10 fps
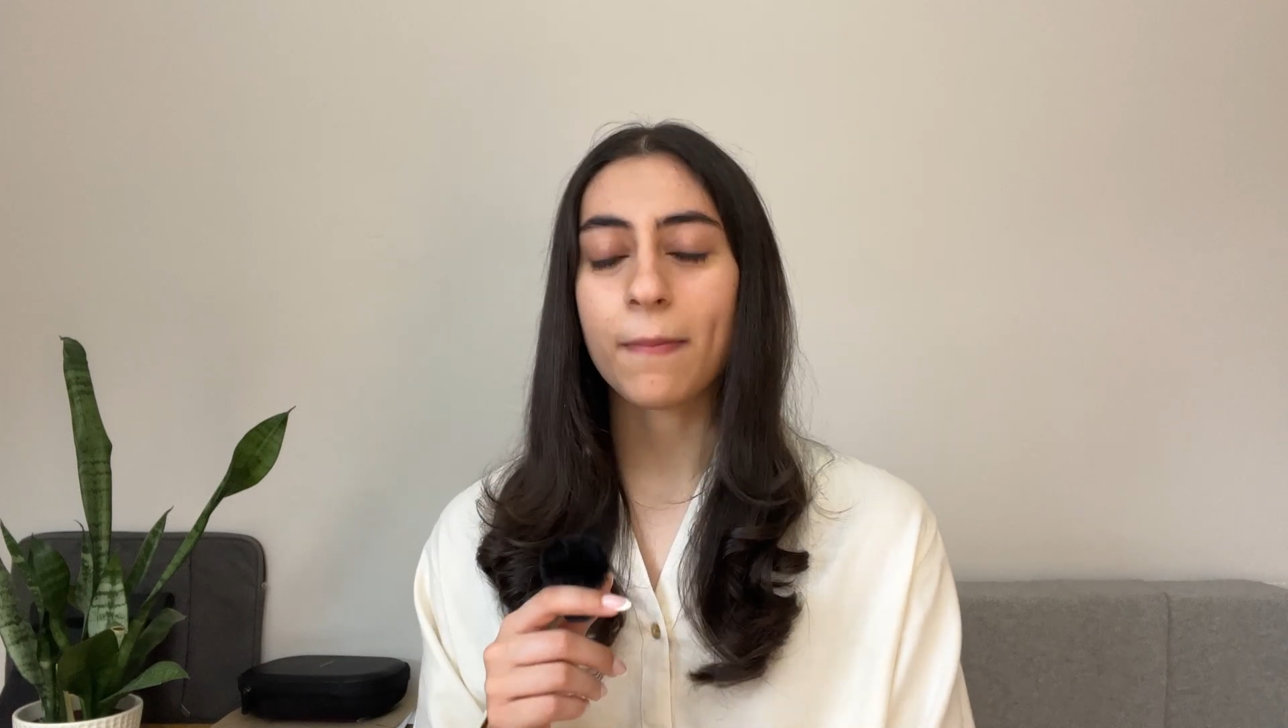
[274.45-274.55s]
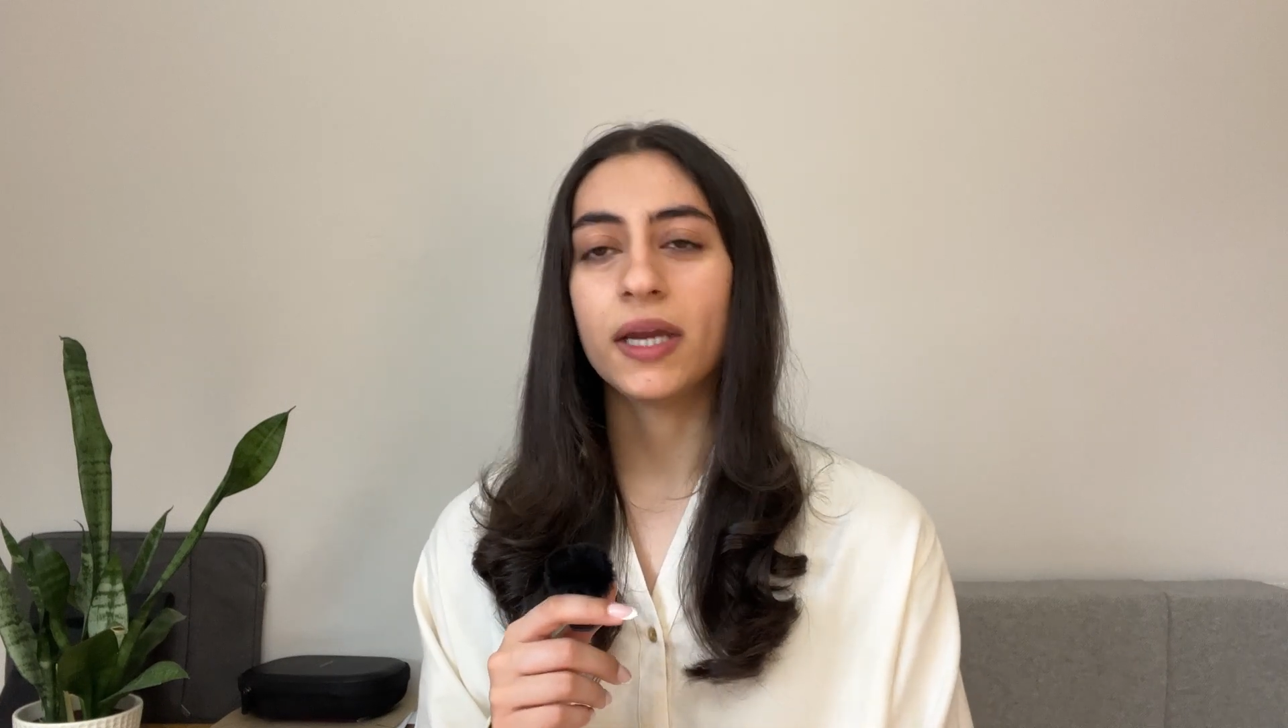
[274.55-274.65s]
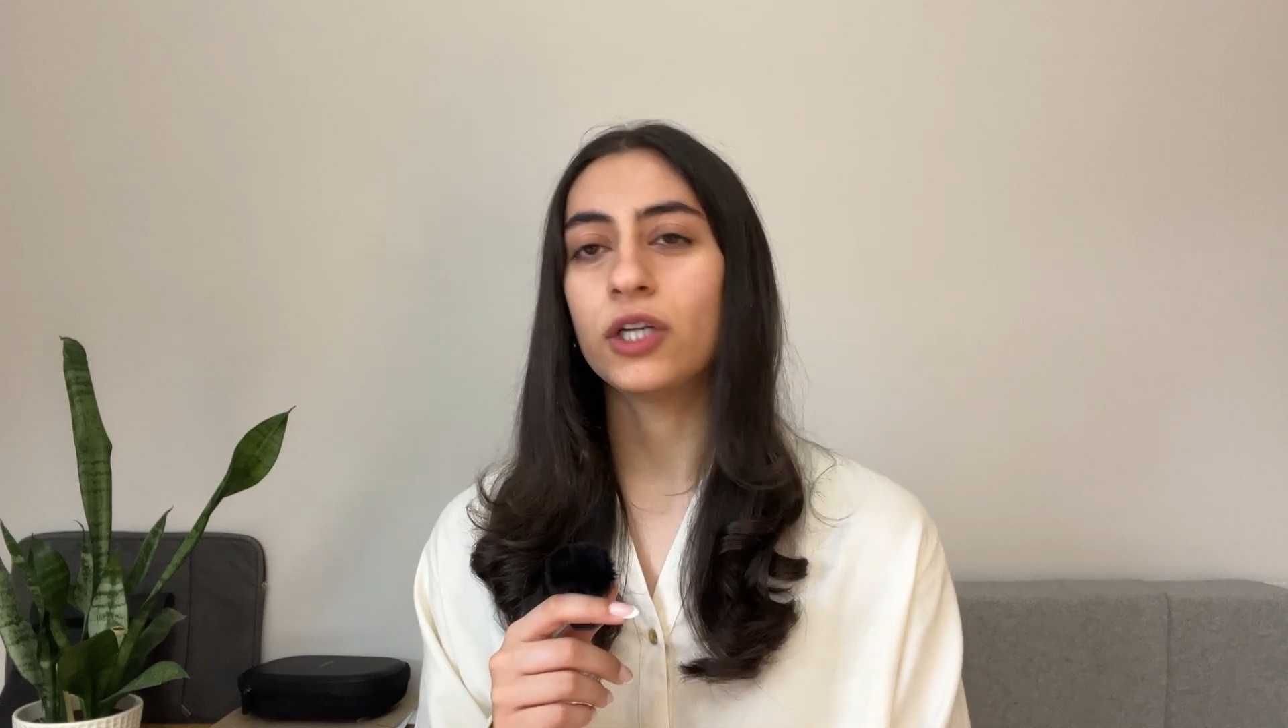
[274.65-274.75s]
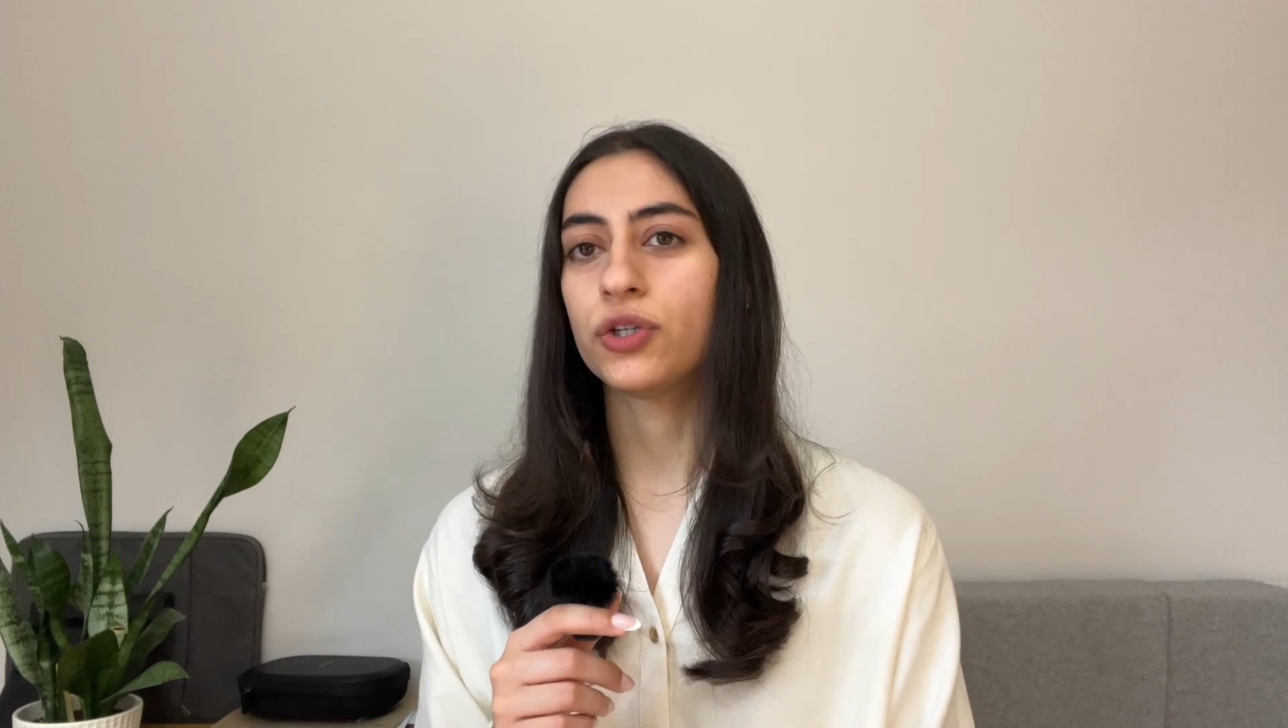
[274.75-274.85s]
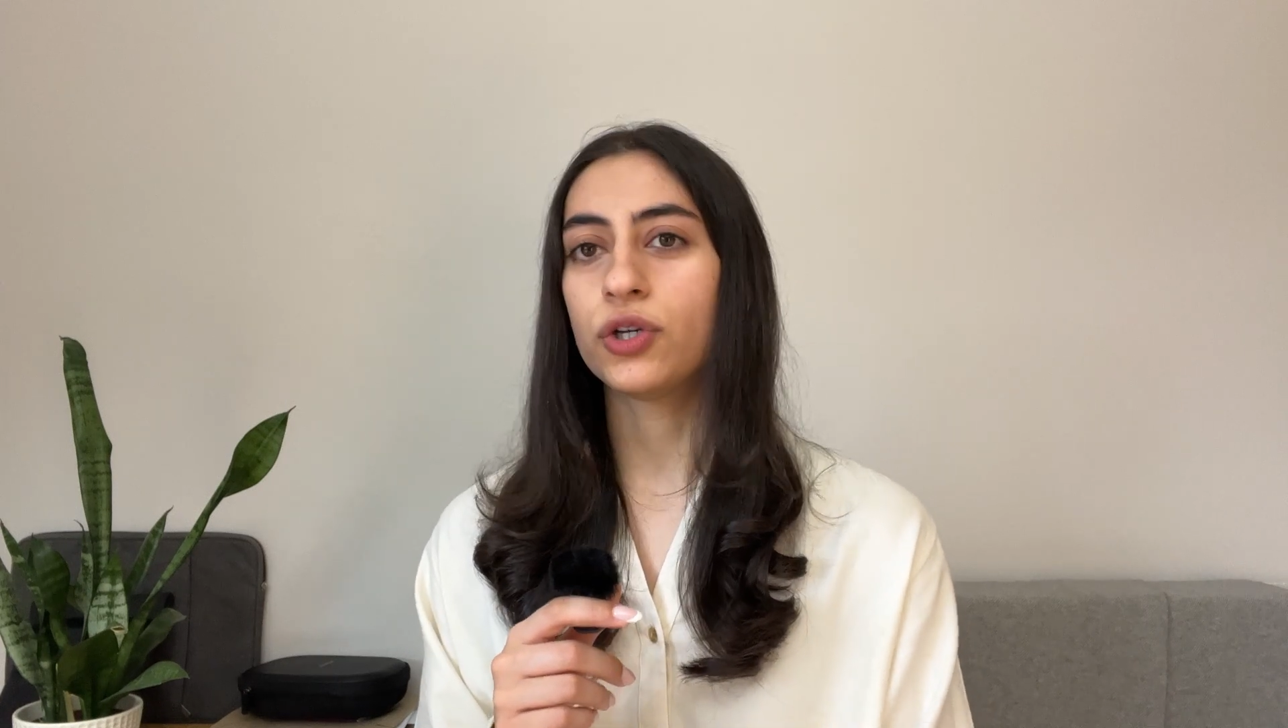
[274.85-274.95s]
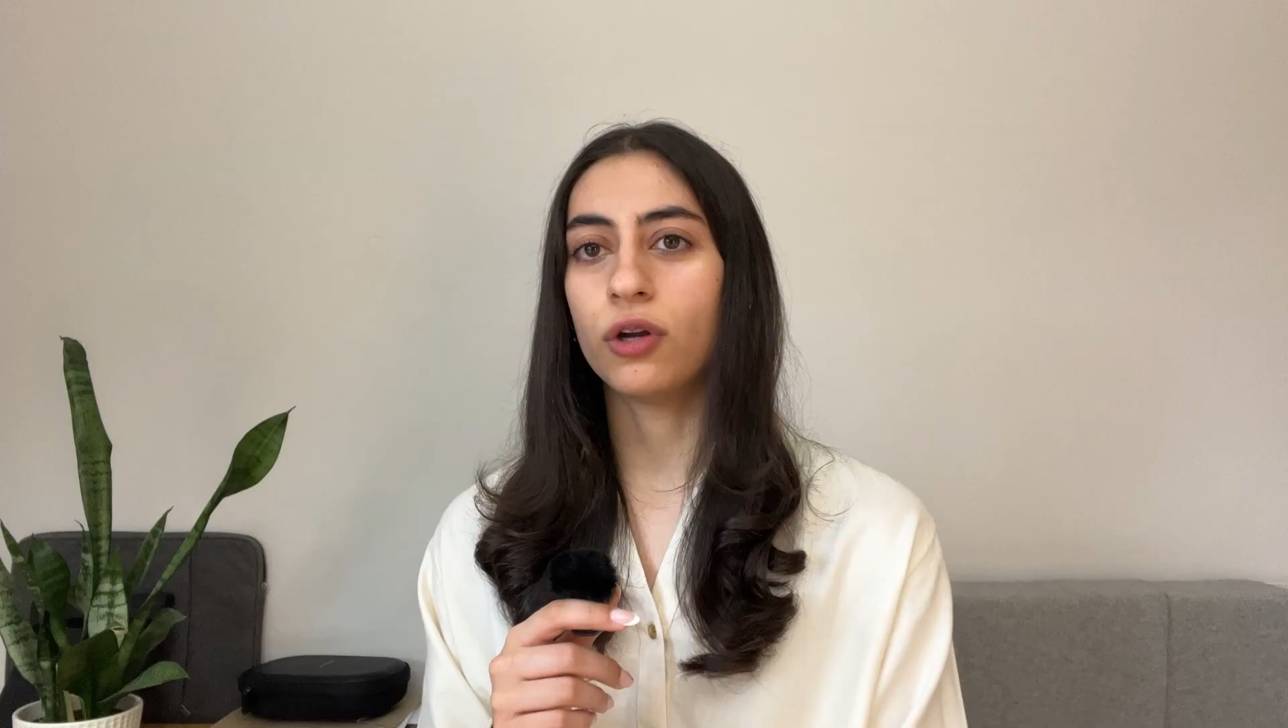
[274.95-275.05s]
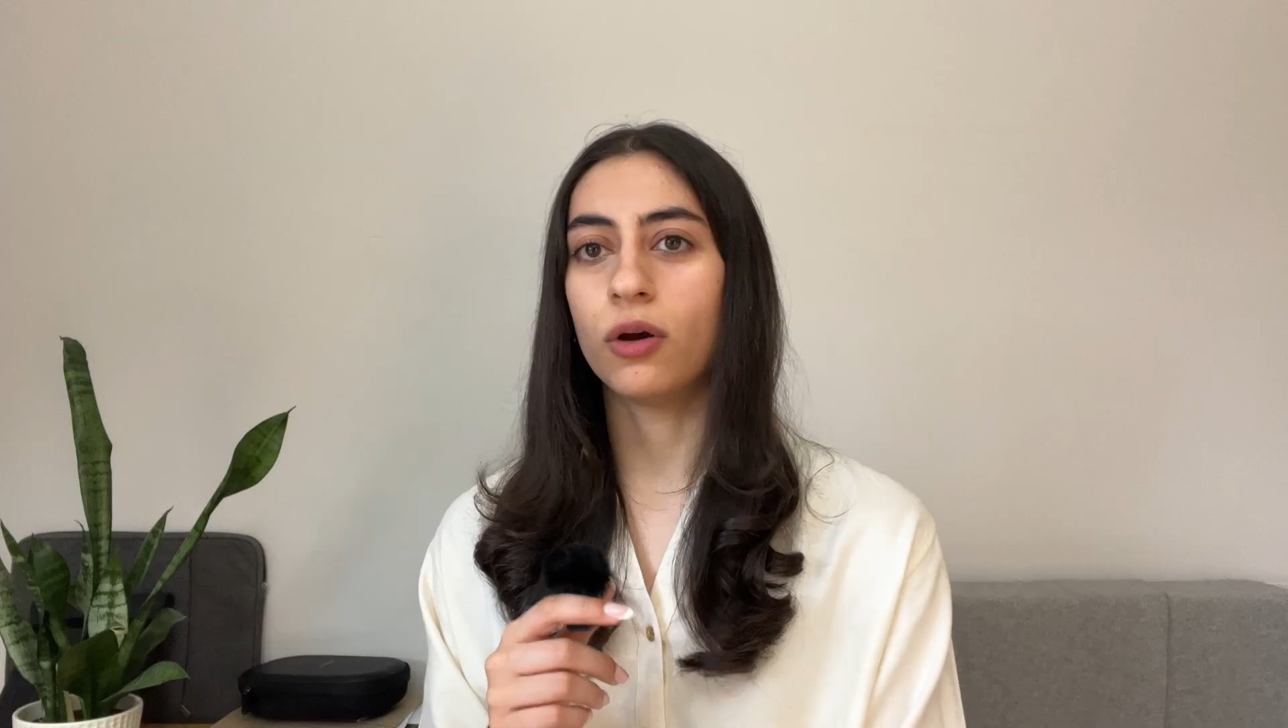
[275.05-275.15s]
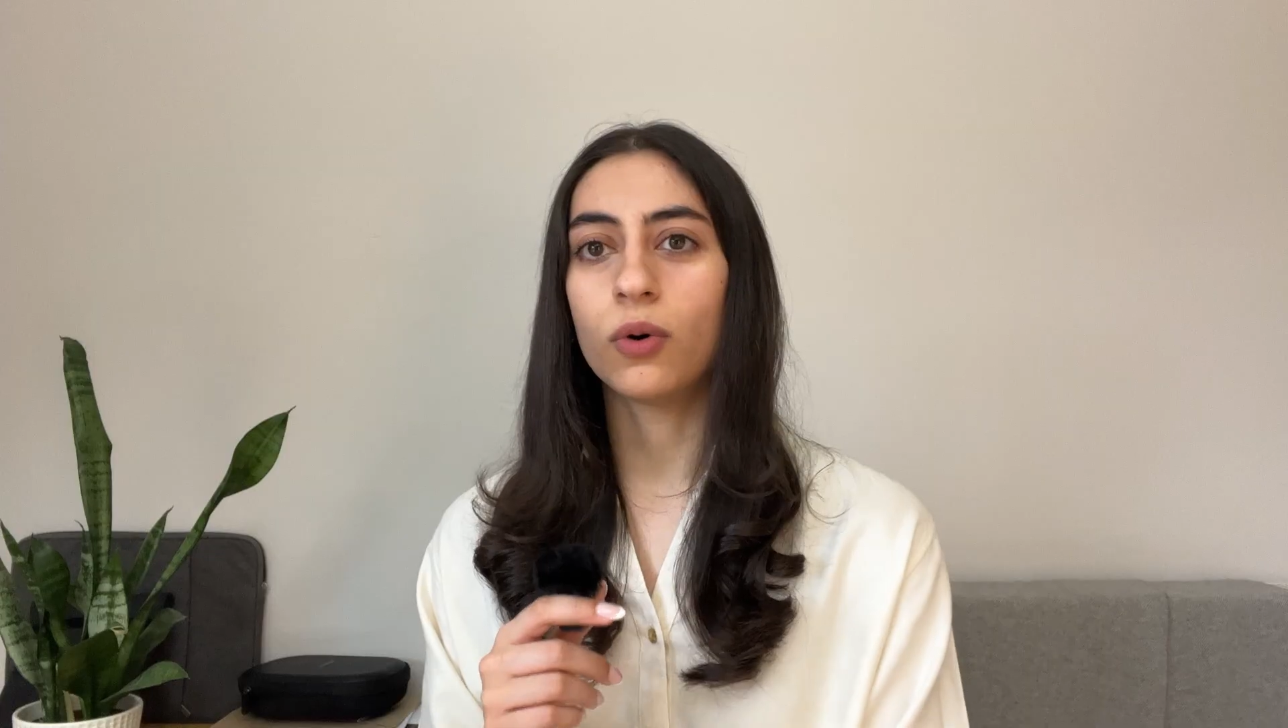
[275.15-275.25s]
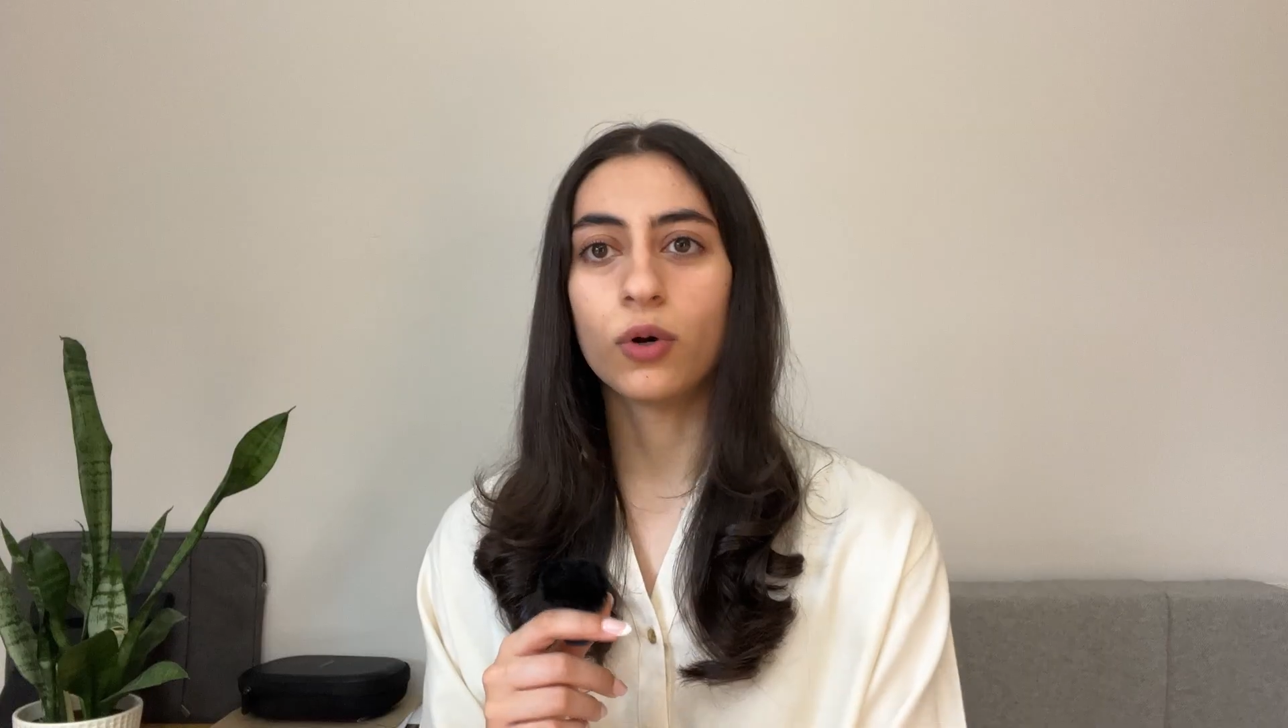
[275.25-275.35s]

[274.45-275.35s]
make sure you know